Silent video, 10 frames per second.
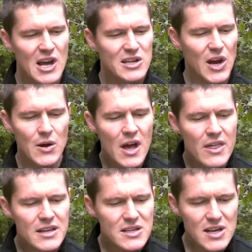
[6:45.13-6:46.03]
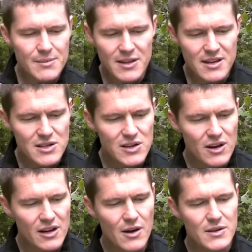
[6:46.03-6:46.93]
So these are some of the things you've got
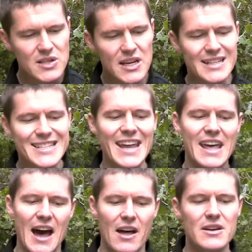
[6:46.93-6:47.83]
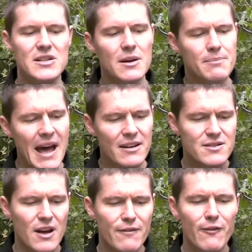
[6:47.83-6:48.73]
to go and see. Degas, there's about
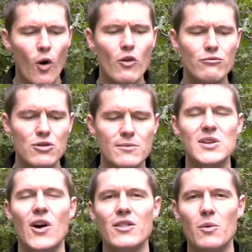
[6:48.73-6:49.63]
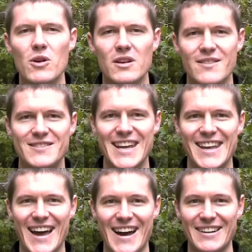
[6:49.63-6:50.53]
4 rooms on the works of
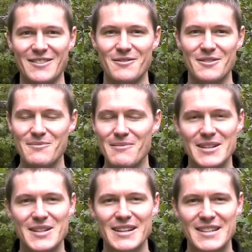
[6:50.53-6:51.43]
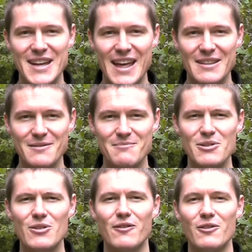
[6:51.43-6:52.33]
Degas. You must understand the
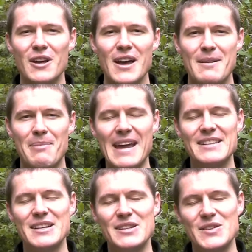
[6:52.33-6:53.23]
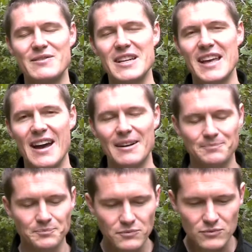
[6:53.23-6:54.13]
beautiful paintings of Degas,
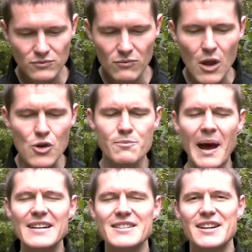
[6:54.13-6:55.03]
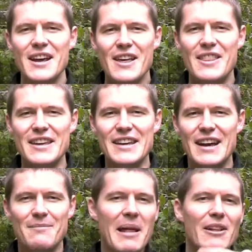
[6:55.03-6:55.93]
who painted the
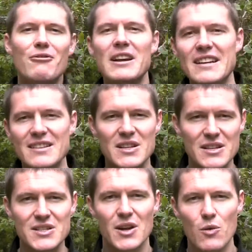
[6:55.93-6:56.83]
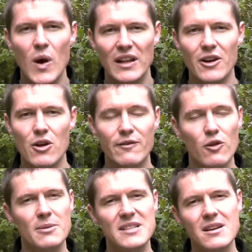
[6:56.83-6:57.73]
ballerinas that he's so well known
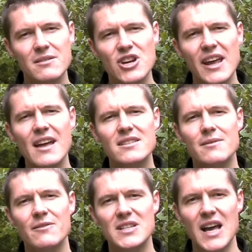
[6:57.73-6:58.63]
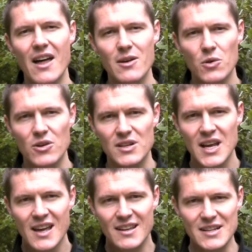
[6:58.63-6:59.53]
for. But check out some of his other works
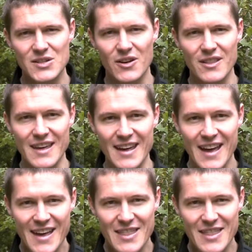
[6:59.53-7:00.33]
that he's got in there,